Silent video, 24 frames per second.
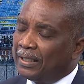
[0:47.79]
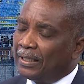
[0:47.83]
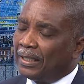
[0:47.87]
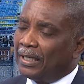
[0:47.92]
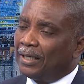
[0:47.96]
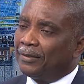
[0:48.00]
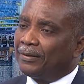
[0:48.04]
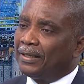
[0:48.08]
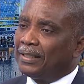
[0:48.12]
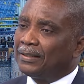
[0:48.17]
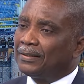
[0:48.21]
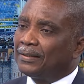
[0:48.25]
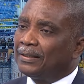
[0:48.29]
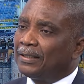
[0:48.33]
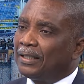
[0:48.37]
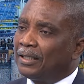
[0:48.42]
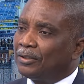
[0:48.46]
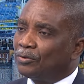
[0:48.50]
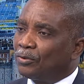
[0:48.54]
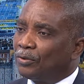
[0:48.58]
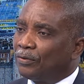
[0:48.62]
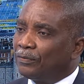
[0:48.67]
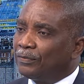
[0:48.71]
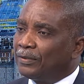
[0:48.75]
arising
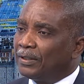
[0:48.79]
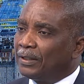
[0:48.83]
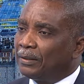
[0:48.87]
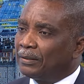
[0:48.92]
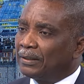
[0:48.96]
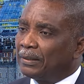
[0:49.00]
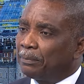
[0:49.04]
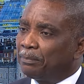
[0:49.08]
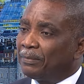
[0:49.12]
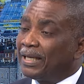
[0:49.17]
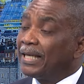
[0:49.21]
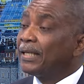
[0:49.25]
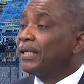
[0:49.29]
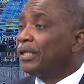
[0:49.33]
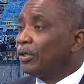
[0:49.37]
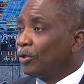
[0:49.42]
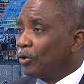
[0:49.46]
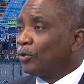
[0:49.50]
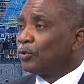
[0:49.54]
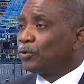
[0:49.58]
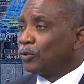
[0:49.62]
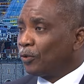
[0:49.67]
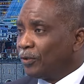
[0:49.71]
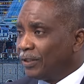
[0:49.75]
out of the banking
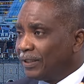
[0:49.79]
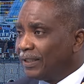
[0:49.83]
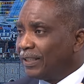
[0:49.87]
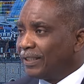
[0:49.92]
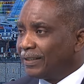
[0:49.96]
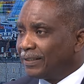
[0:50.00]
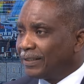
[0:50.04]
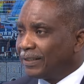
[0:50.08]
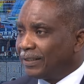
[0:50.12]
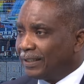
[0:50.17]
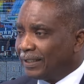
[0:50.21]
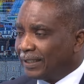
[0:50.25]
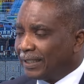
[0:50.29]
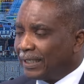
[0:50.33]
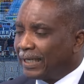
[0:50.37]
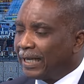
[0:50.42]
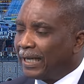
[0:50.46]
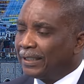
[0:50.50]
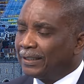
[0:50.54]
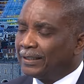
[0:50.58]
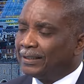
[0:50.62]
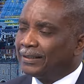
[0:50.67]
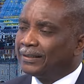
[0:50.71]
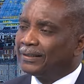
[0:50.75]
consolidation in
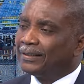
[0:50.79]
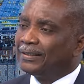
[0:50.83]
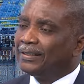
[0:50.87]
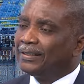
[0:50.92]
Ghana.